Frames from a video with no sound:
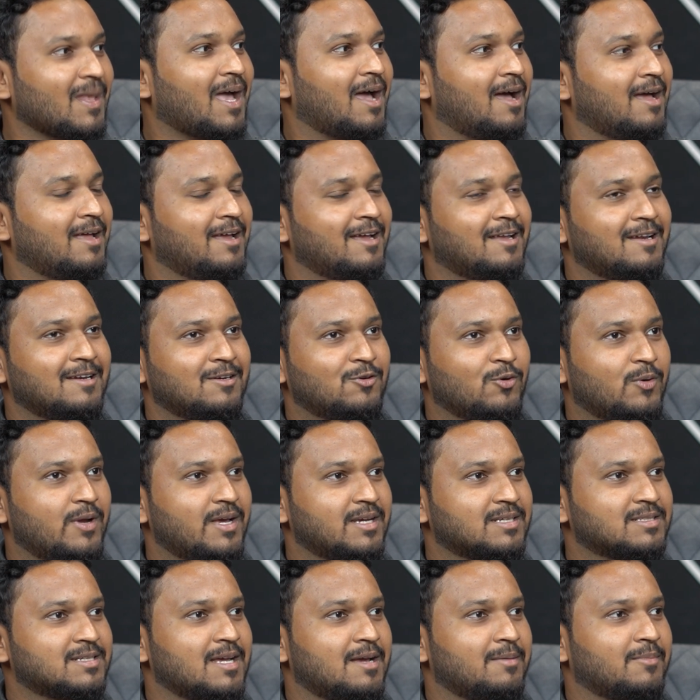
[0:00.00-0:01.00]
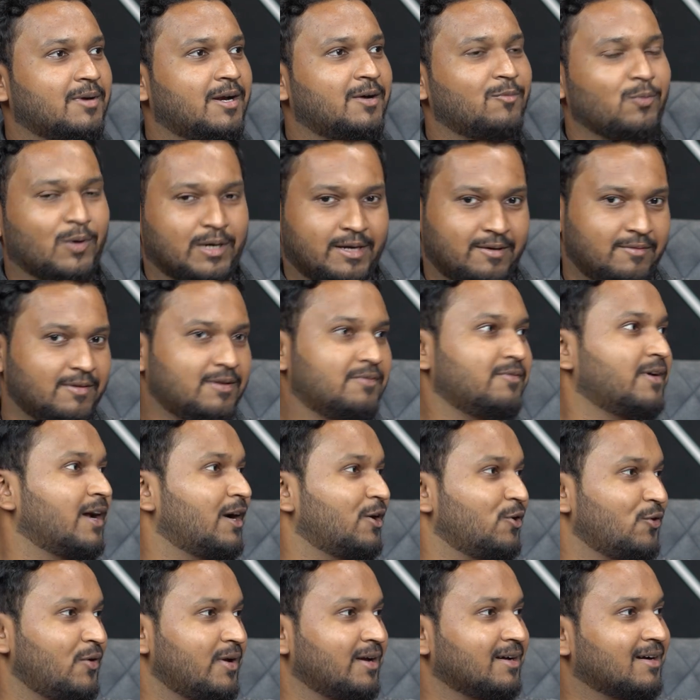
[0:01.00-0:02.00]
In today's time, right? Whatever we
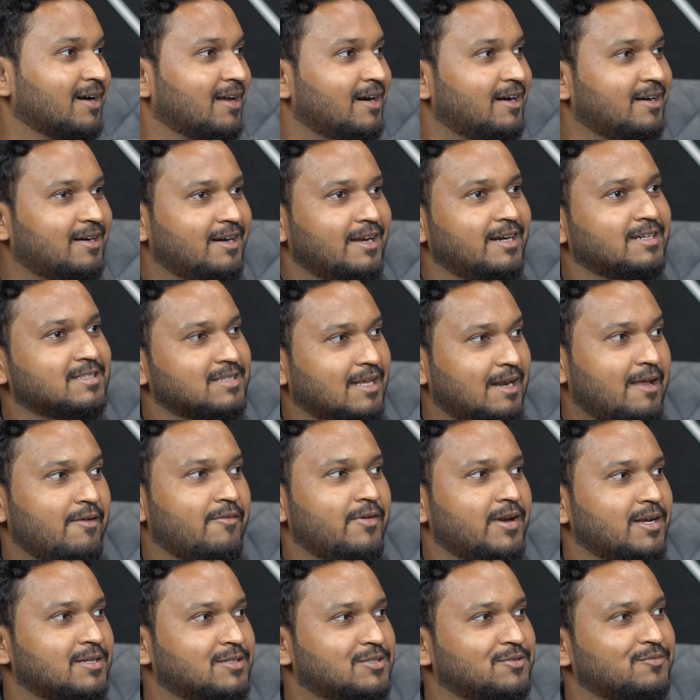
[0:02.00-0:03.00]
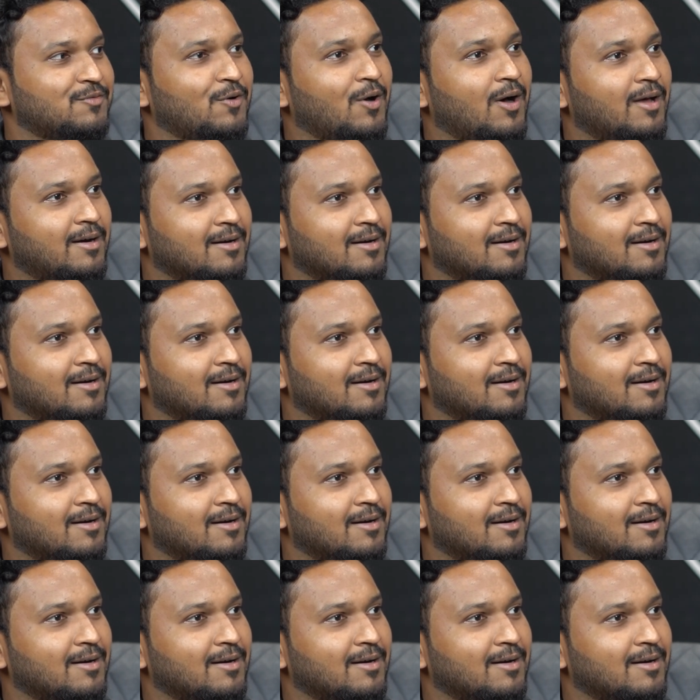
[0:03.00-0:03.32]
are doing currently, it's a leverage for.